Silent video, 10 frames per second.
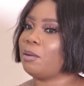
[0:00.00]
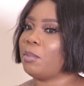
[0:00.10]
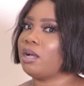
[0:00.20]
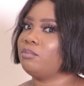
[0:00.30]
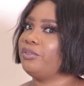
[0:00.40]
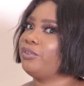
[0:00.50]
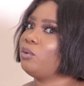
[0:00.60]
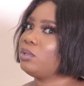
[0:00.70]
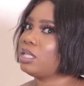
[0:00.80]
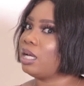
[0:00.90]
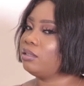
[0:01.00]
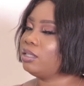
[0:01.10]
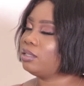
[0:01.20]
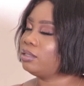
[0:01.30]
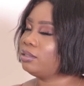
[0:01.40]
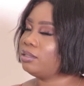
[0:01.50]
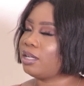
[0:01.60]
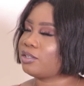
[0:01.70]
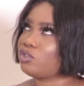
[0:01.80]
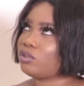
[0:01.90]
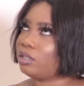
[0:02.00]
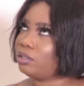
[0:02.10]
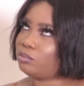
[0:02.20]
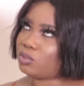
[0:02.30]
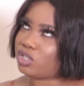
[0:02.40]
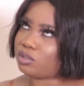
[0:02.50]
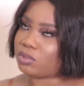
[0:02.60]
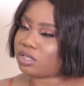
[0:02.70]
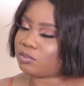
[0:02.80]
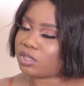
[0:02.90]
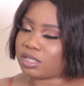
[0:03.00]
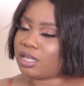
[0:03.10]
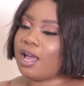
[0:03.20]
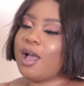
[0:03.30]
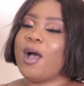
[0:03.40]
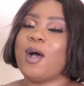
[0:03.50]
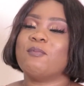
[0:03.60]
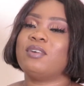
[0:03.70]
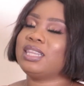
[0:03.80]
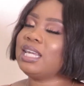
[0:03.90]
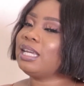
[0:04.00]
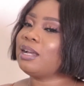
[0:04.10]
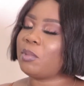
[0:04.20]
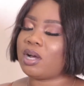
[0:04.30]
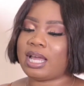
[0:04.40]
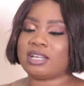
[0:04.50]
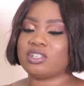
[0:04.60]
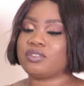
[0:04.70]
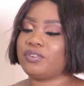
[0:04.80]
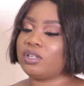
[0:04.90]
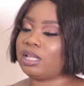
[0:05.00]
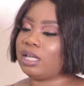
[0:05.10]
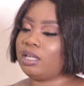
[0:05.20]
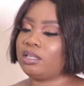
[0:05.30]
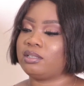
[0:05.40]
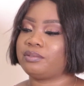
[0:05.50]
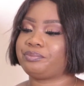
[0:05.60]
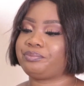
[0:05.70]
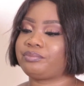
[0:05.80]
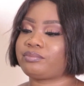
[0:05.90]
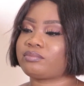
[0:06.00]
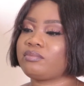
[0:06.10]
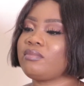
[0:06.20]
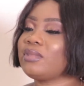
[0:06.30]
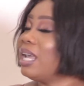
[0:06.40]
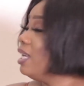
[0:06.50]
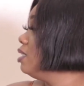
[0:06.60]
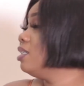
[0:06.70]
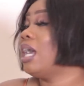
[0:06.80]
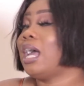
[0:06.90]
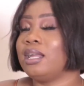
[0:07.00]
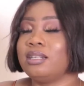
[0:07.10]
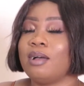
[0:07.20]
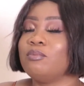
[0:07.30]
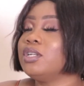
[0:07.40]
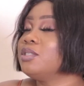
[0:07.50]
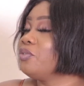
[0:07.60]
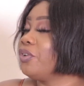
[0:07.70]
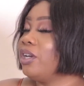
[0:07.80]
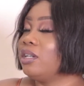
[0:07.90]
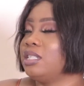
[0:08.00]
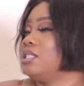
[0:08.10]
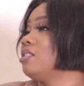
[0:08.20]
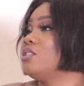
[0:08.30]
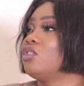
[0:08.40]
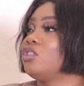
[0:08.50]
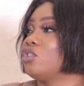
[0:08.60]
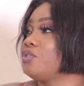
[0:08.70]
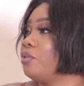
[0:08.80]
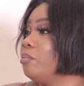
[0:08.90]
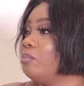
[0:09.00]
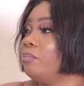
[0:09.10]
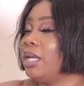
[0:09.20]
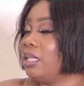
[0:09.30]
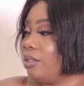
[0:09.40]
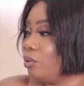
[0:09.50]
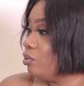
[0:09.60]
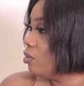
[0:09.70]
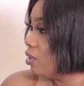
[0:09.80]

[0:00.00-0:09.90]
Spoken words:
about, before we start going out extra mushy, but thinking about, I just feel like, and I'm going to be very honest, this is not just from men alone.